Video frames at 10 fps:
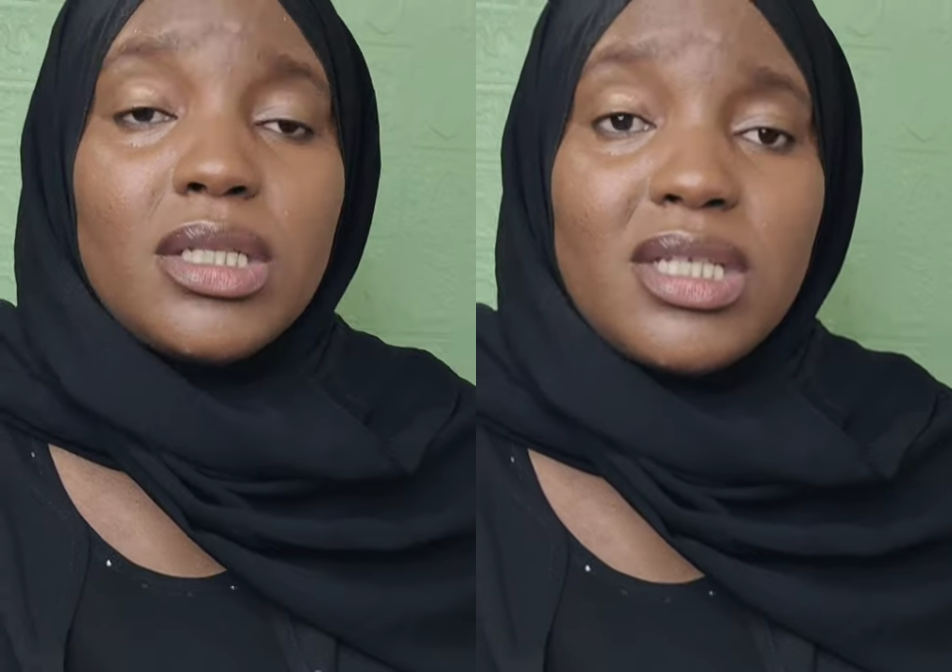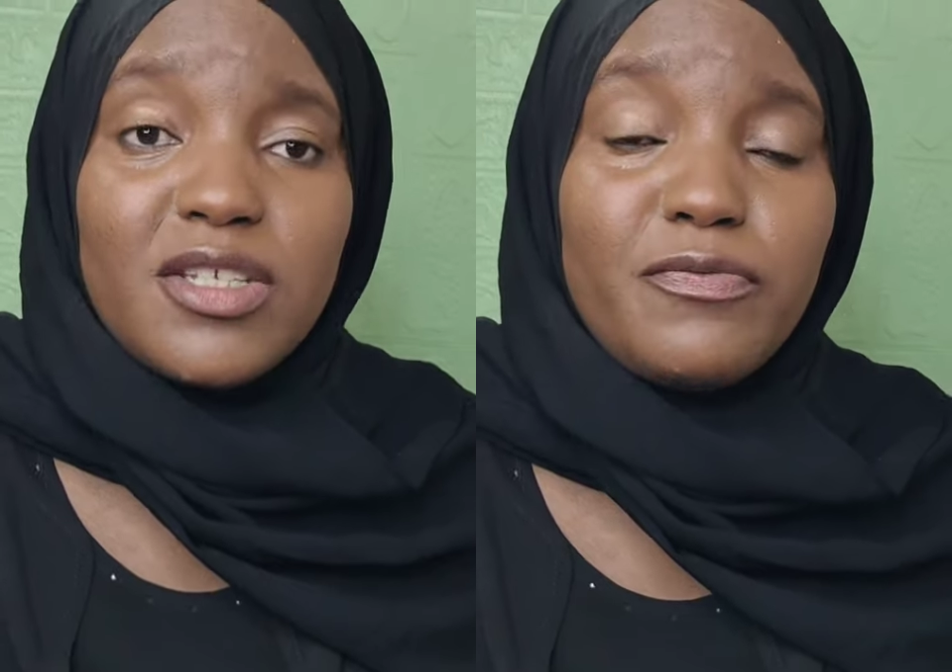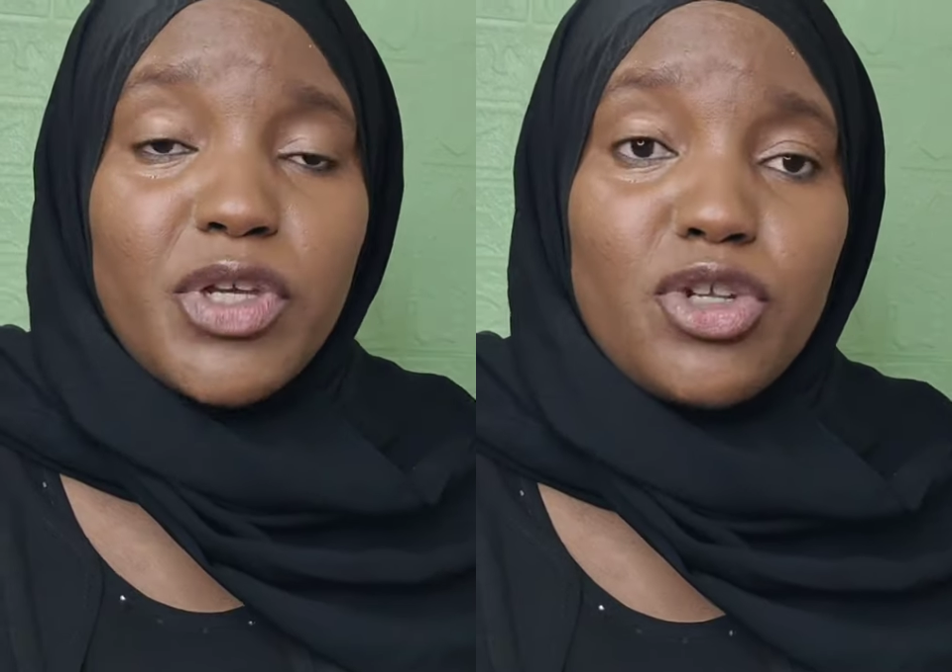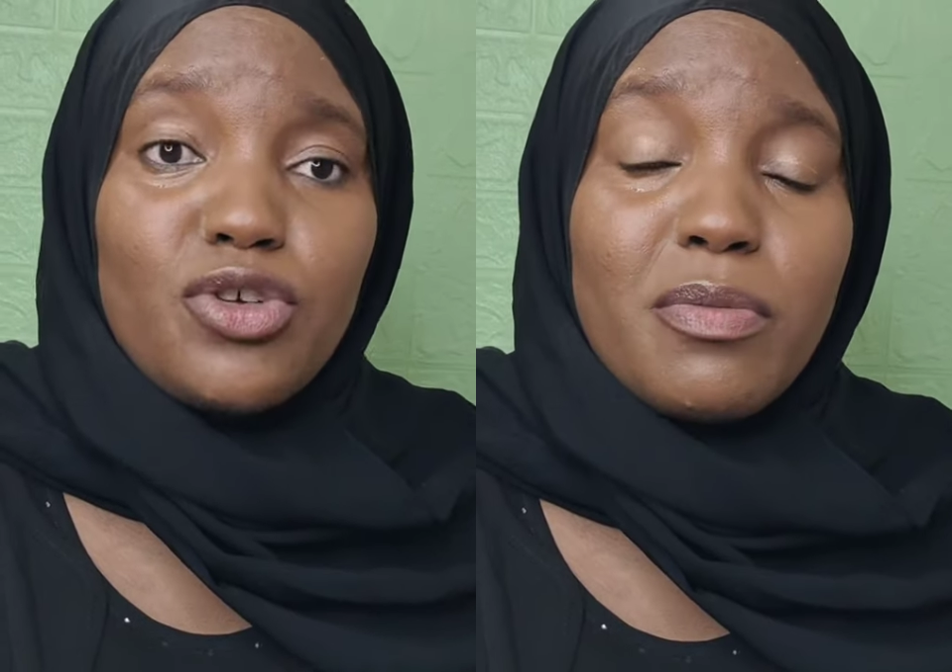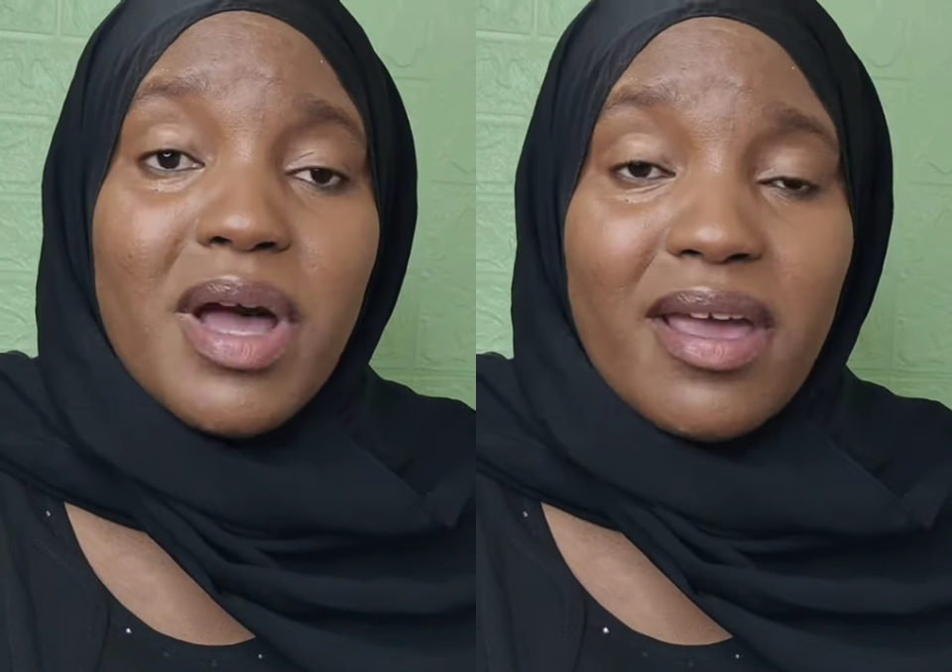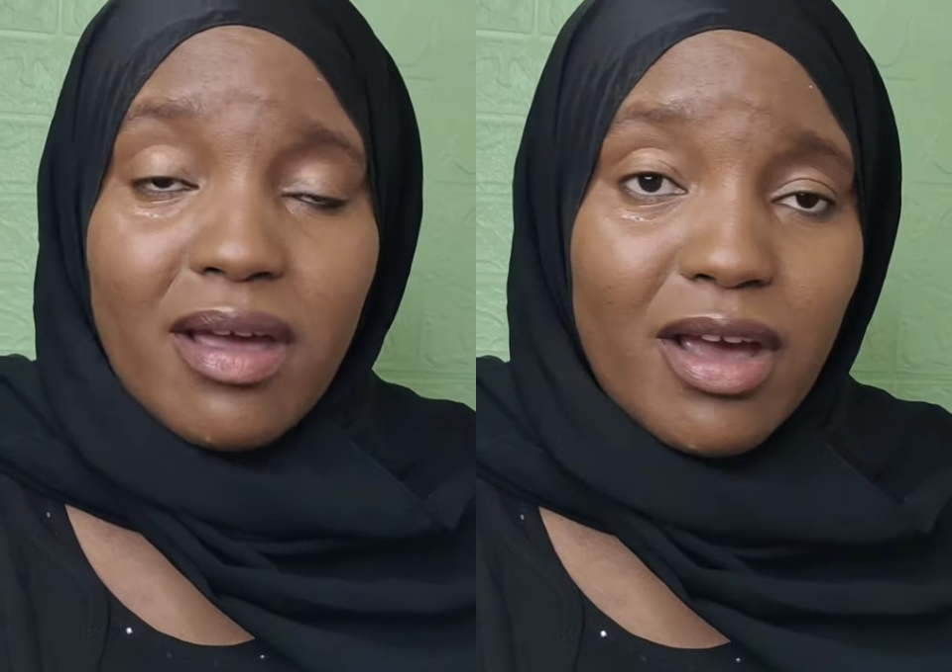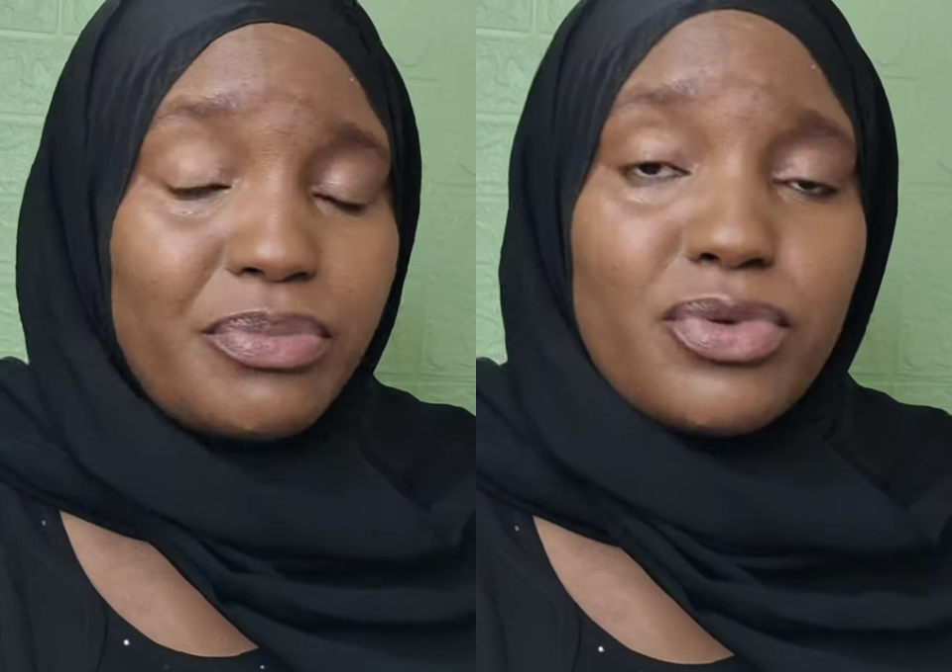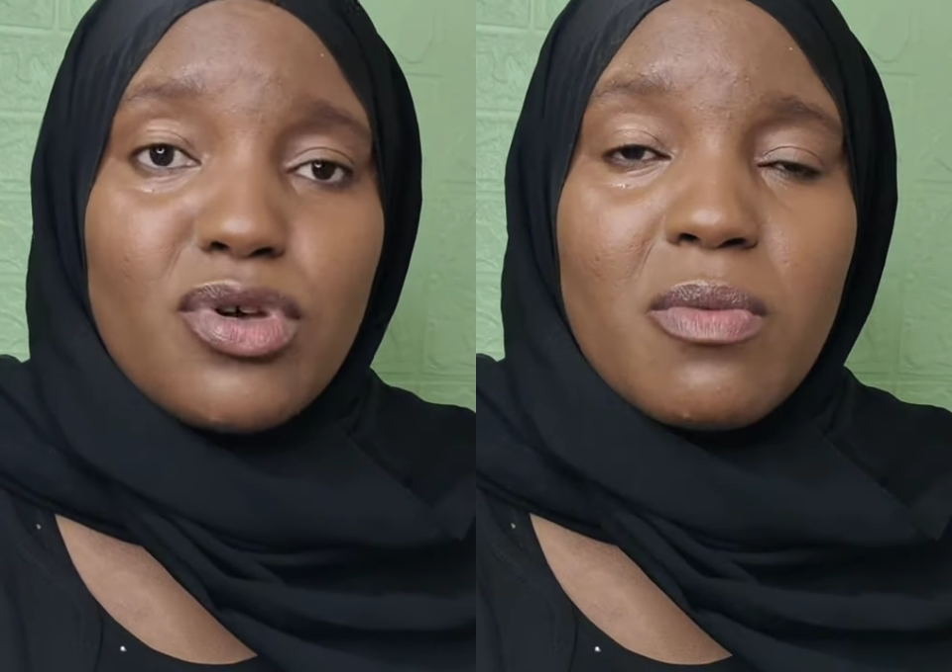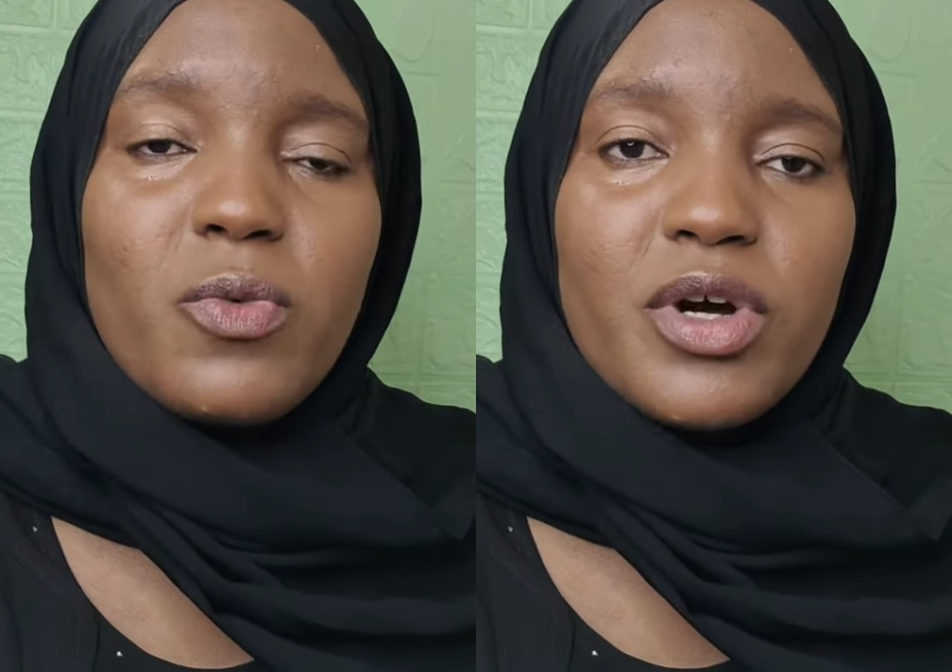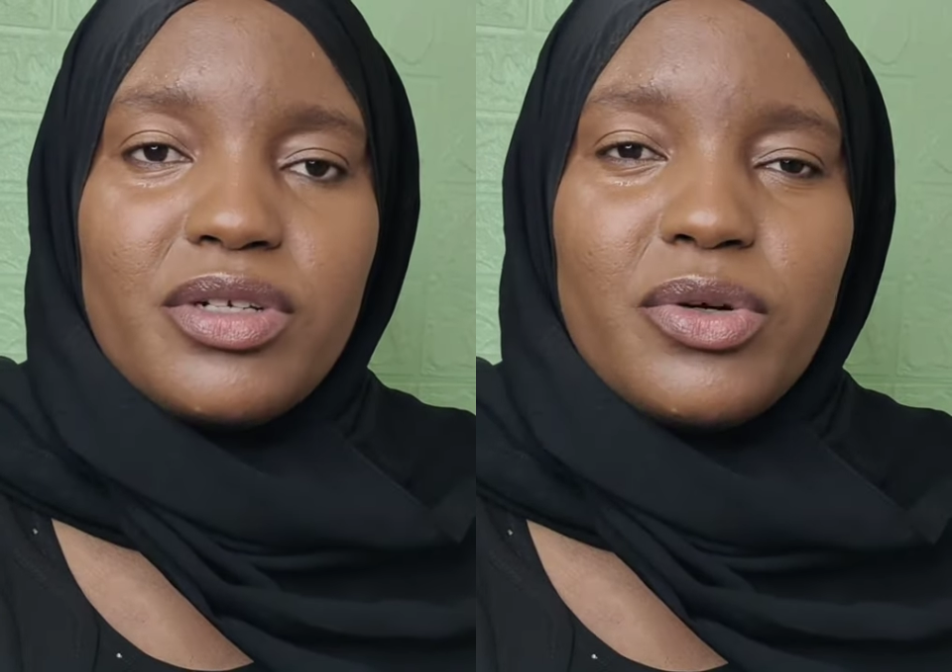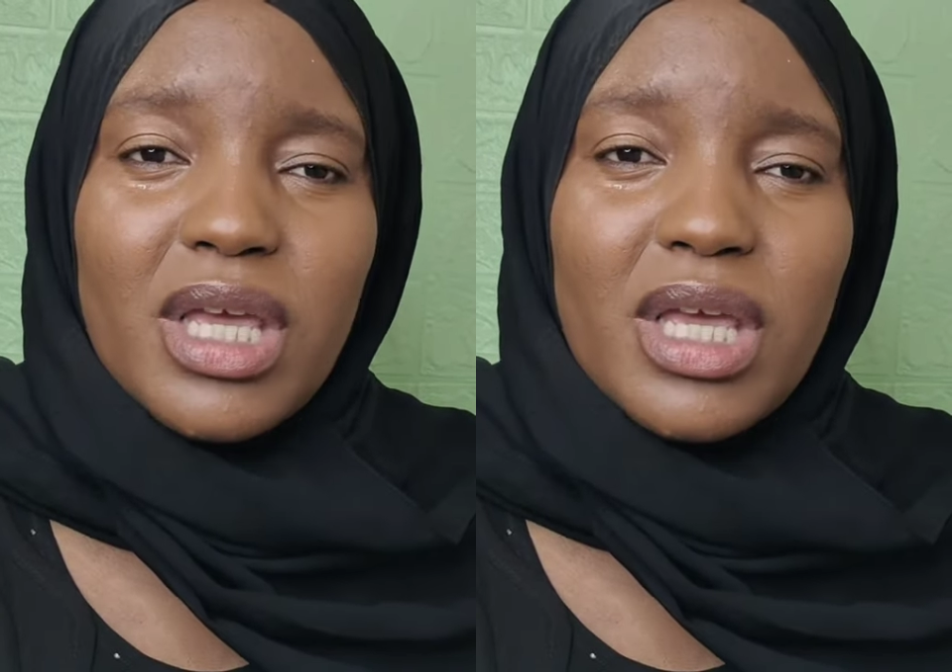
This video might help someone.